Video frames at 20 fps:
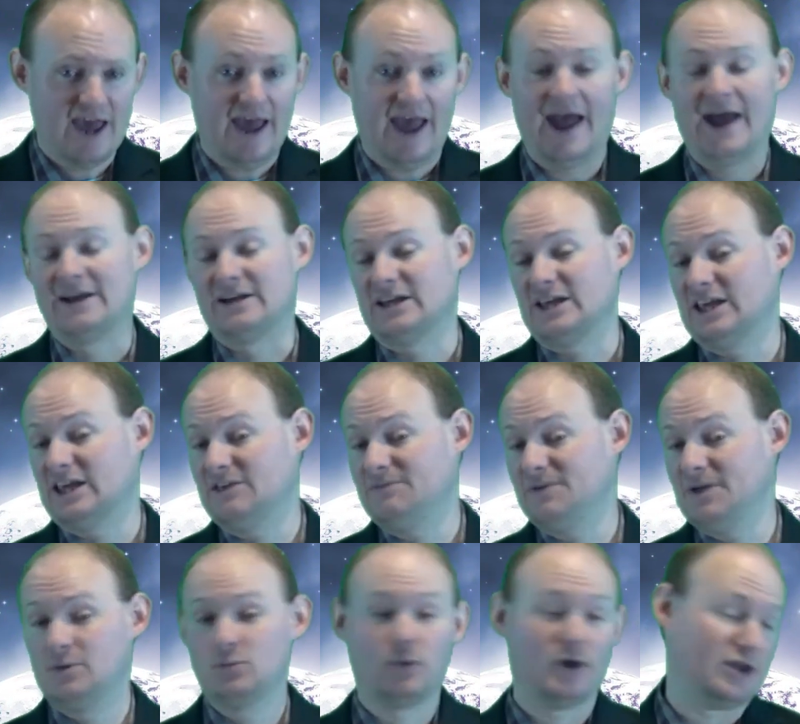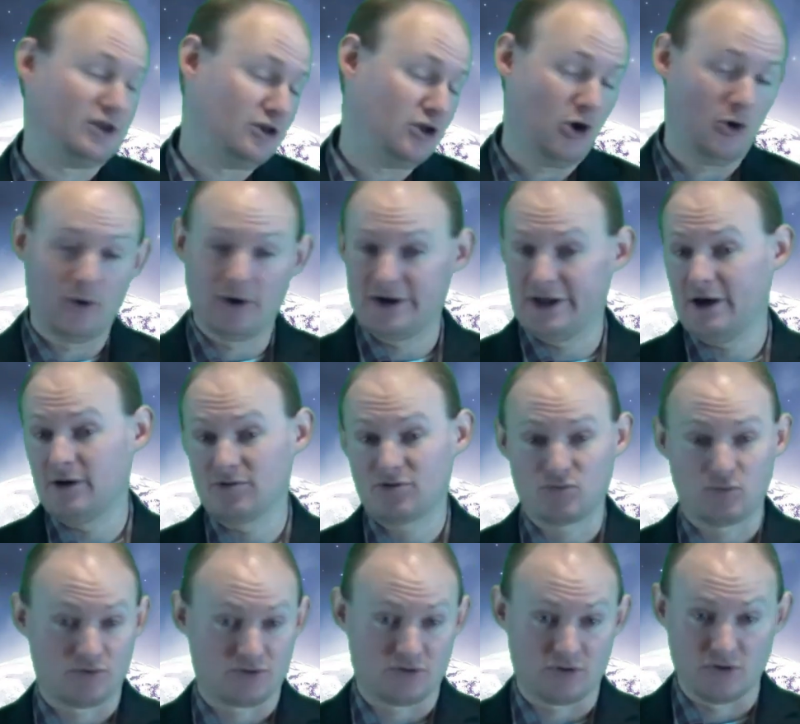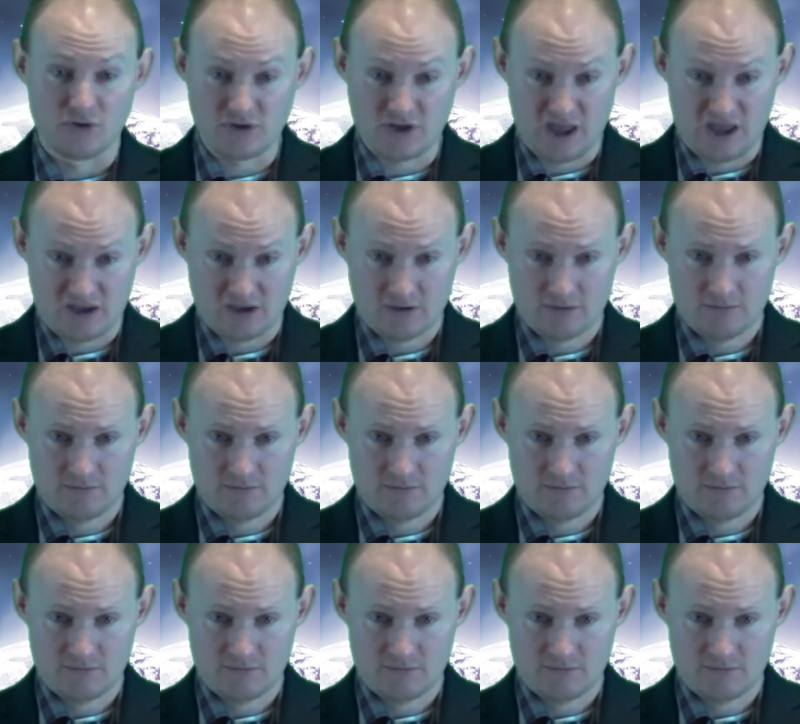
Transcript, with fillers: and even when no one else was looking.